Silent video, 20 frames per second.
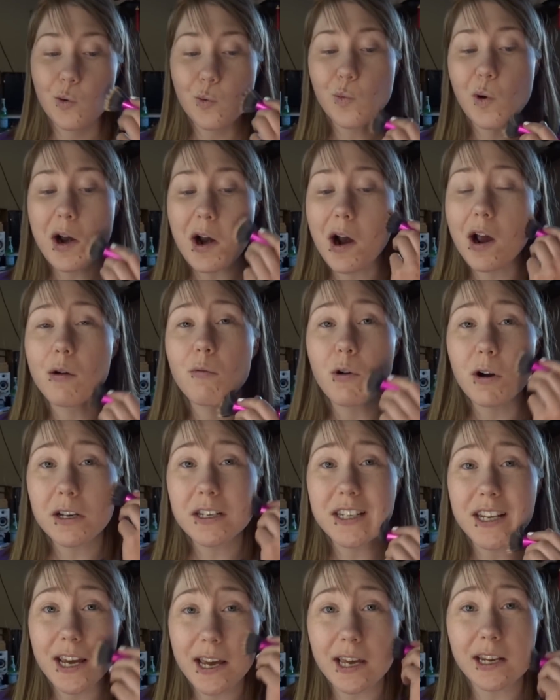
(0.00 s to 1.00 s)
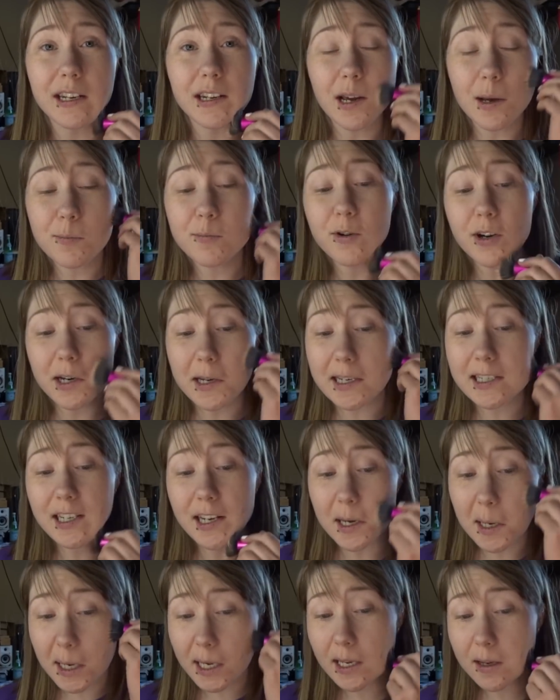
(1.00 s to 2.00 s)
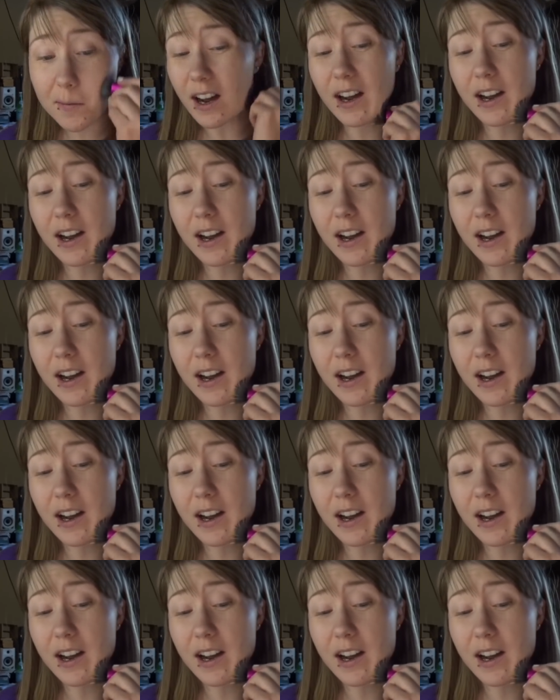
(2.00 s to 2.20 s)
where I want to end up when I die.